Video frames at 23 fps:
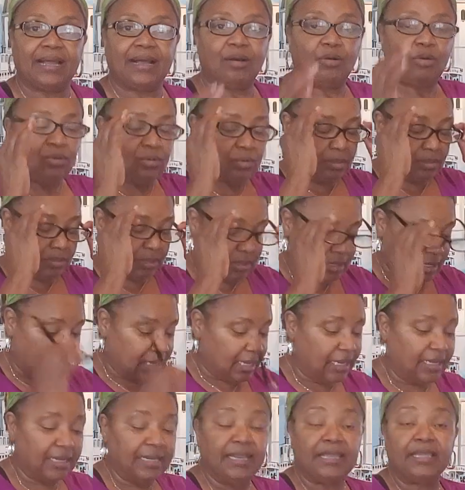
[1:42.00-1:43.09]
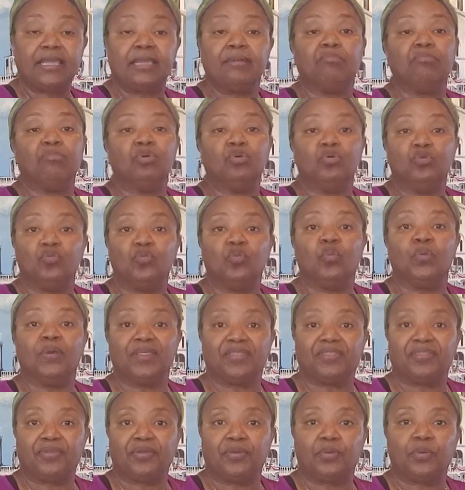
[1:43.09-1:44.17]
out, and they can move
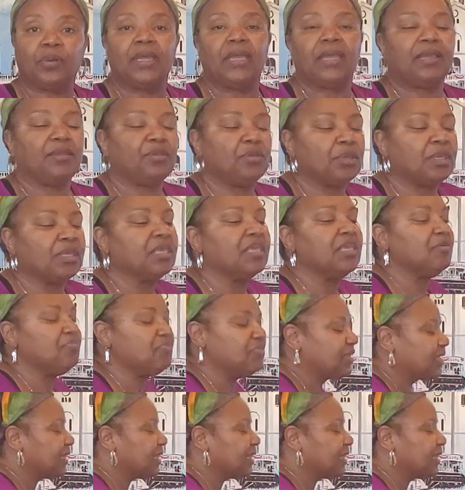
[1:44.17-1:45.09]
with you, and you can keep